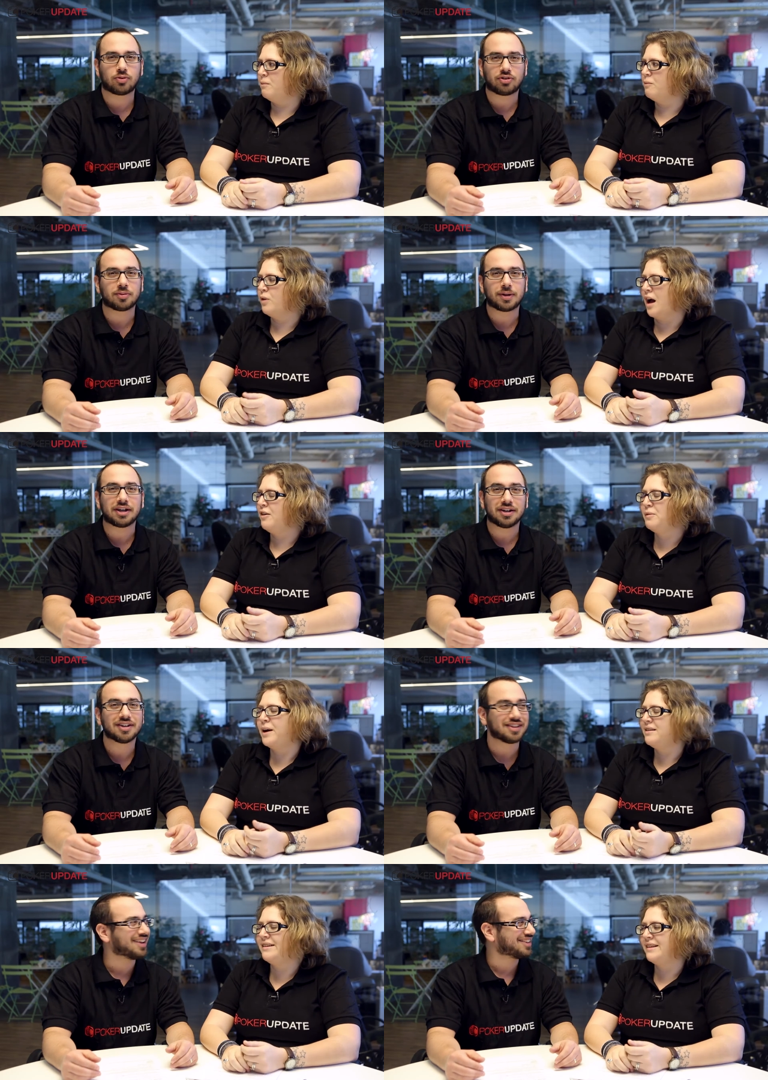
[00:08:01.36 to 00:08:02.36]
Speaker 1: was her
Speaker 2: money. I was
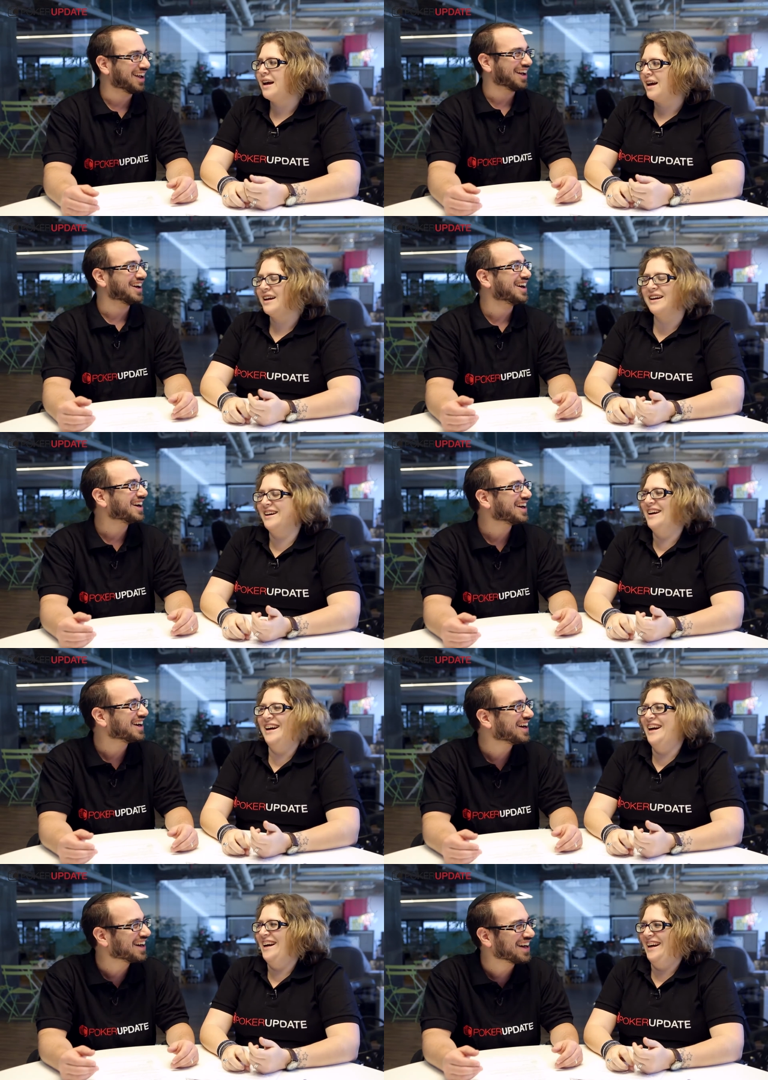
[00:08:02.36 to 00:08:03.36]
about
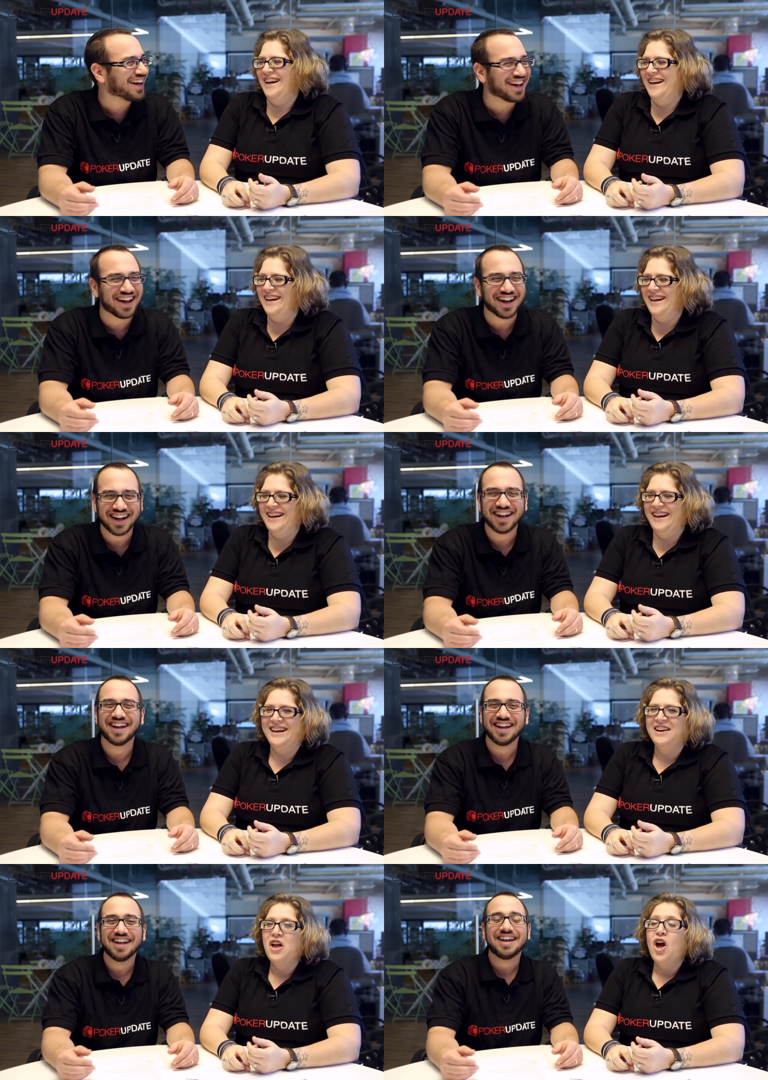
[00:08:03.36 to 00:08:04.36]
to
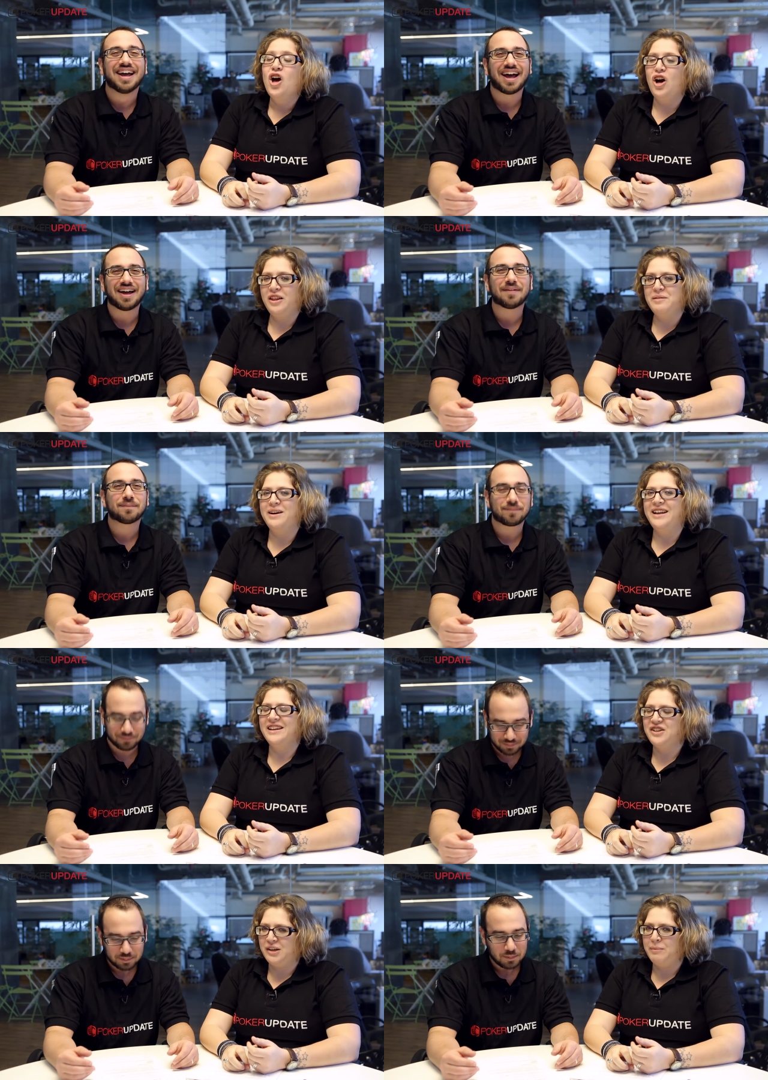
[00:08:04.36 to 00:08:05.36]
say. All the money
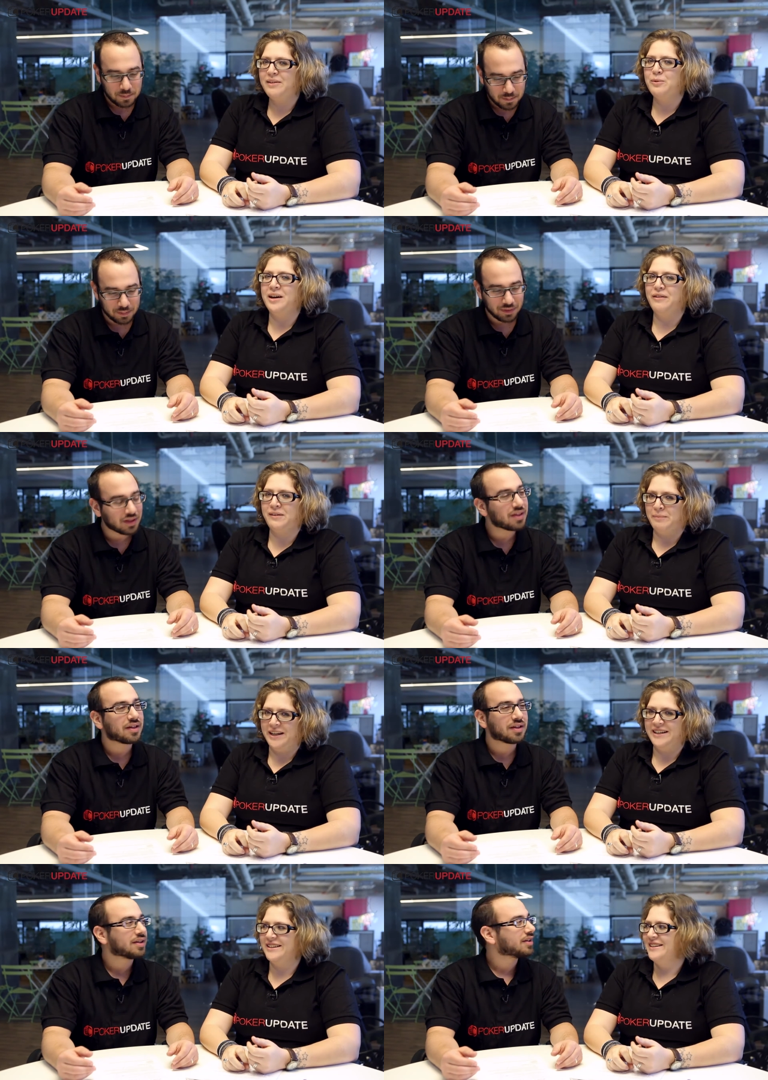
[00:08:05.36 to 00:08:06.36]
is Shimmy's wife's
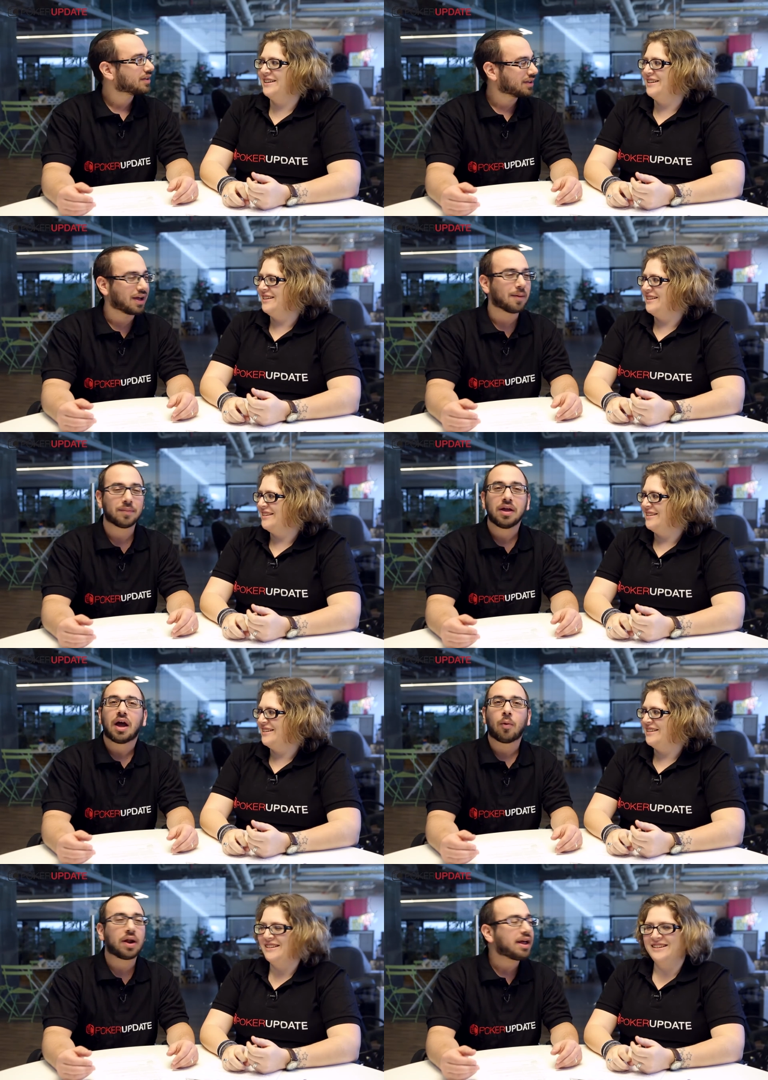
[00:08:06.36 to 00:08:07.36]
money.
Speaker 1: Yeah.
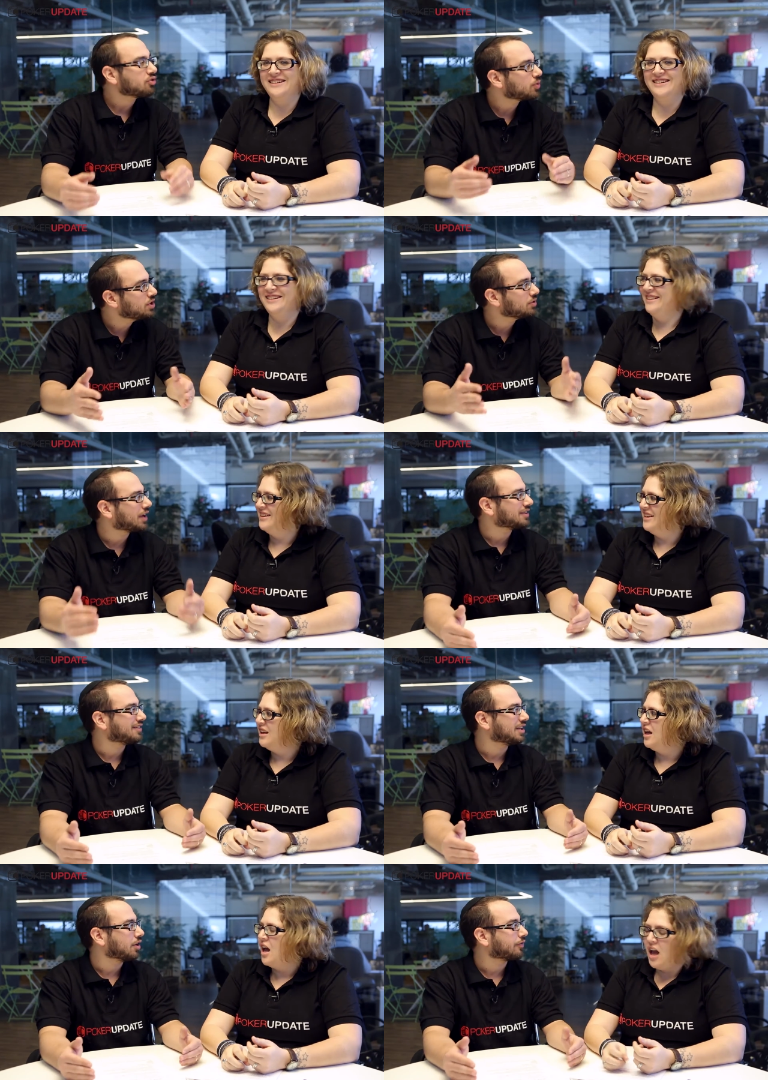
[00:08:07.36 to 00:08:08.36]
What else would you like to
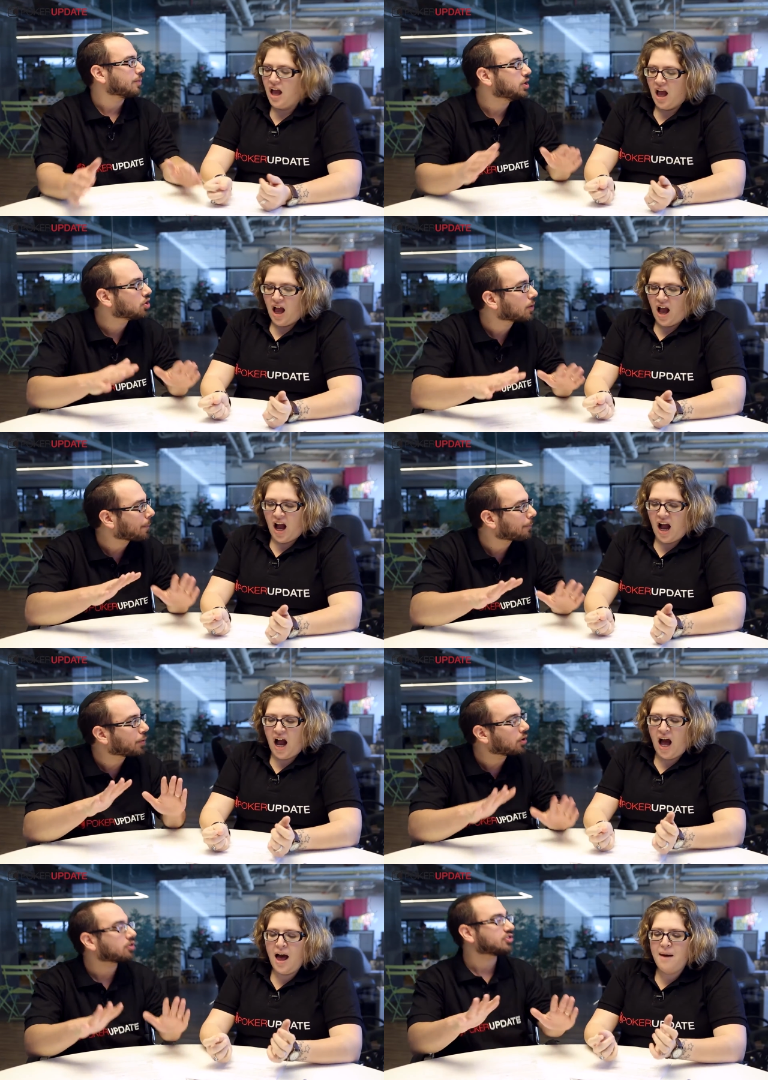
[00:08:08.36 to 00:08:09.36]
see, though, from your
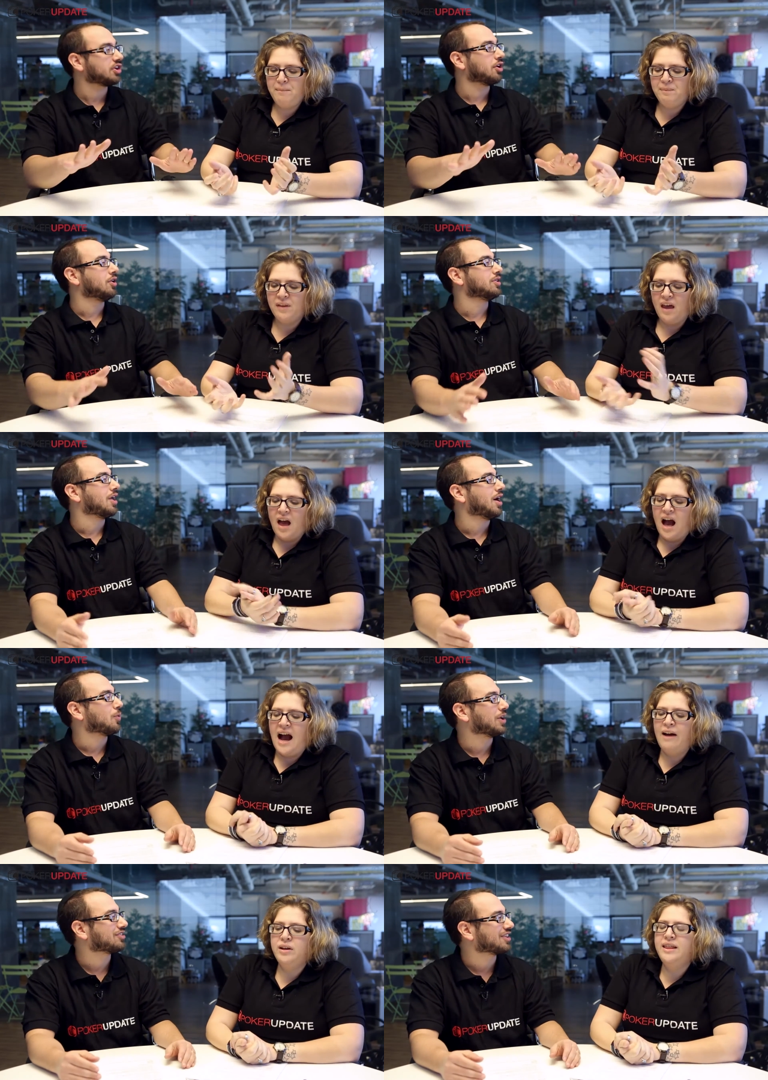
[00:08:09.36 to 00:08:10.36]
Speaker 2: personal wish list?
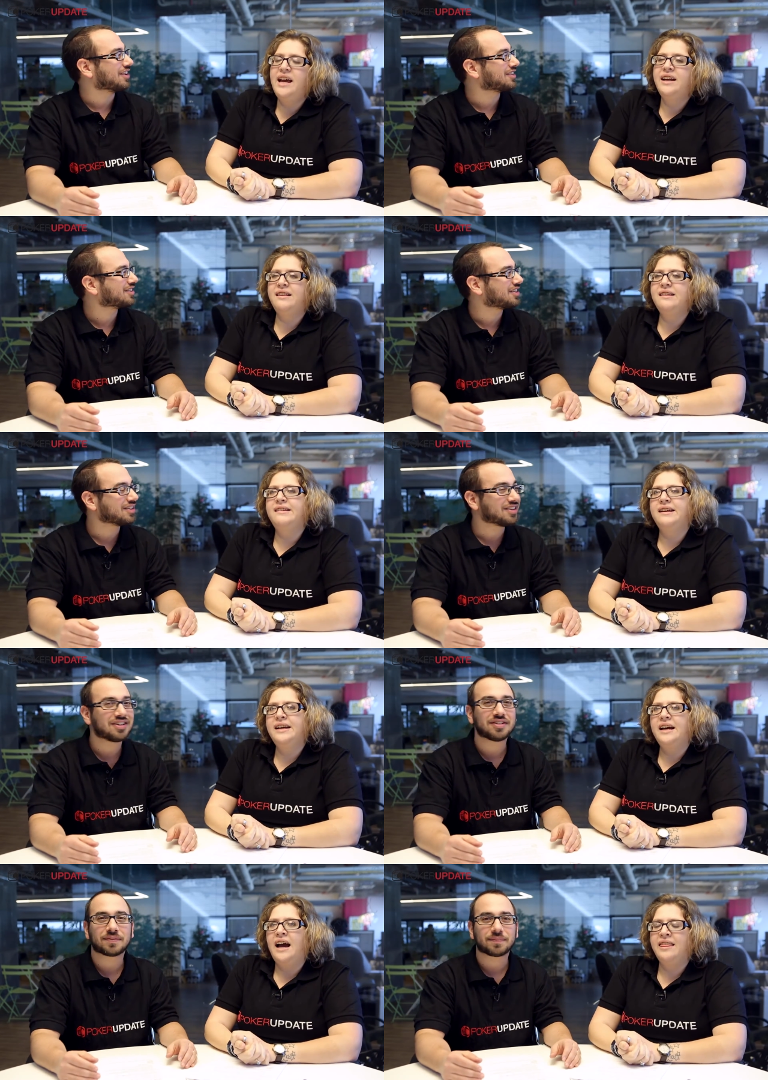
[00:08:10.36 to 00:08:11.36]
I would like to
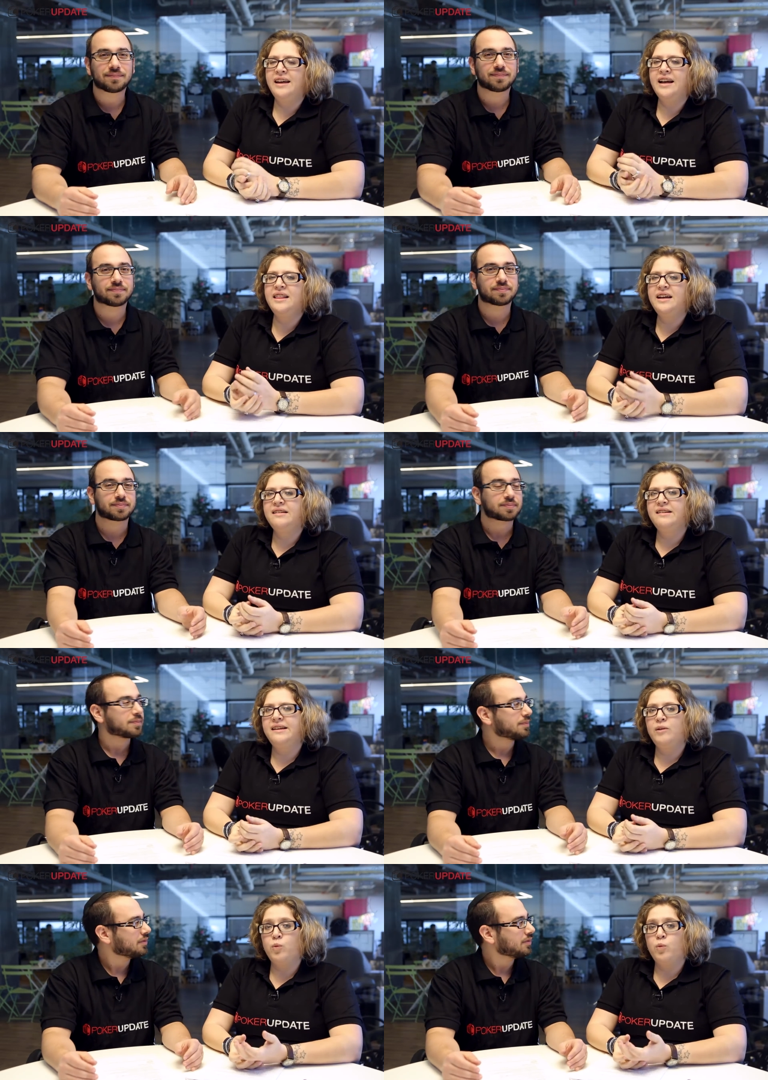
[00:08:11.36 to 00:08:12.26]
say, I think I'd like to see